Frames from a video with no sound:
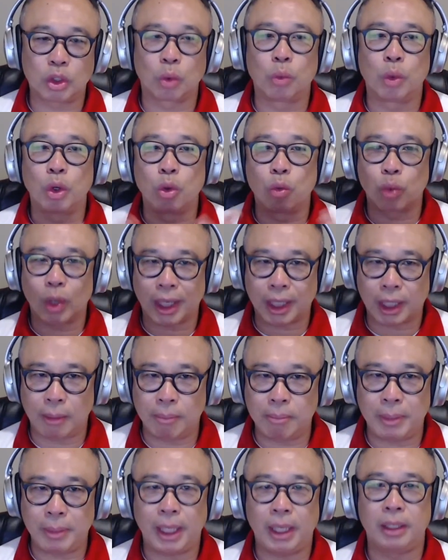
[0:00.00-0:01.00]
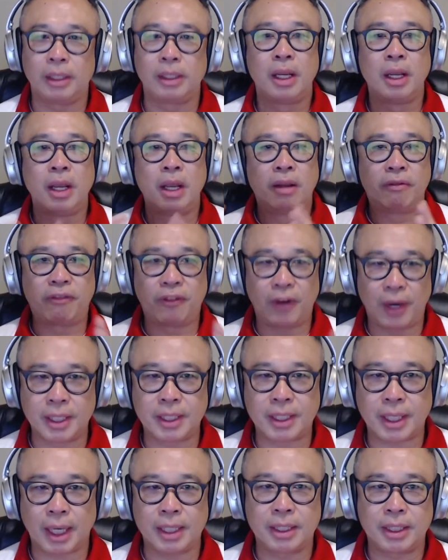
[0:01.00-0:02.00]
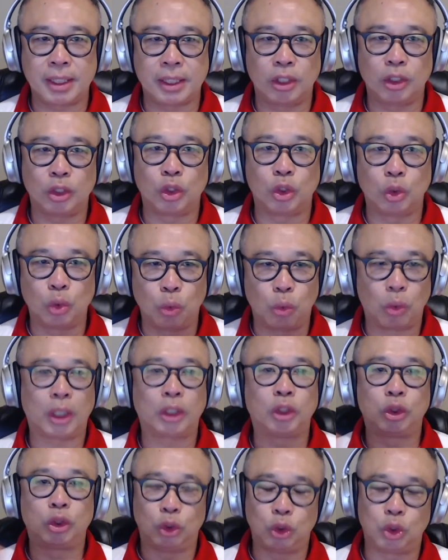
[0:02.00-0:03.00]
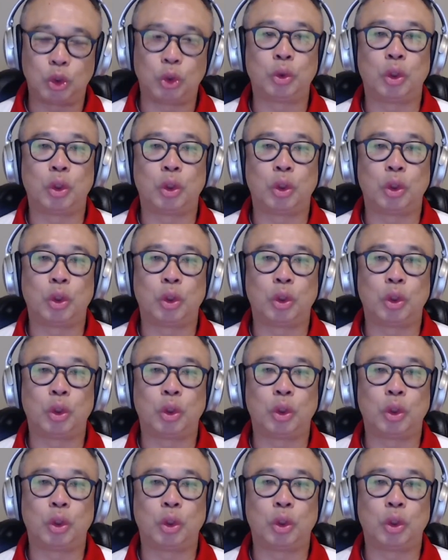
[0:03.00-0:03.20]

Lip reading: So we recommend franchisee to do 1 to